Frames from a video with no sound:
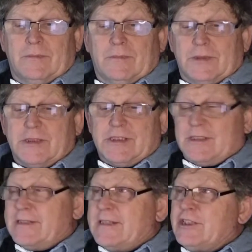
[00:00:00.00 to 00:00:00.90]
This is
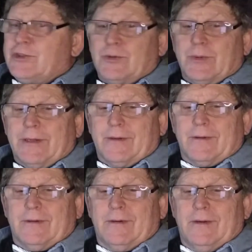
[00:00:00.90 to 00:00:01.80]
the issue
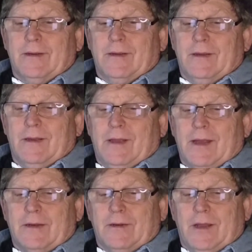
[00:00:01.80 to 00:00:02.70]
here.
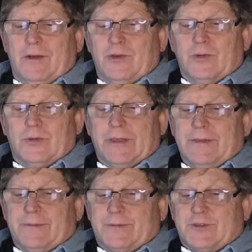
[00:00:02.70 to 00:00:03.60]
And you'll
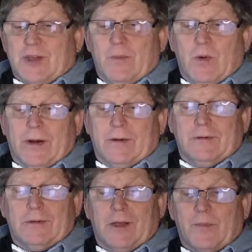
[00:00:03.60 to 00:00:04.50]
live
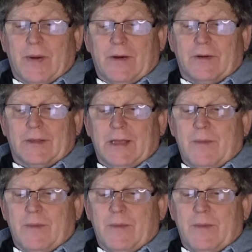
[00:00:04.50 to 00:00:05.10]
somewhere, apparently.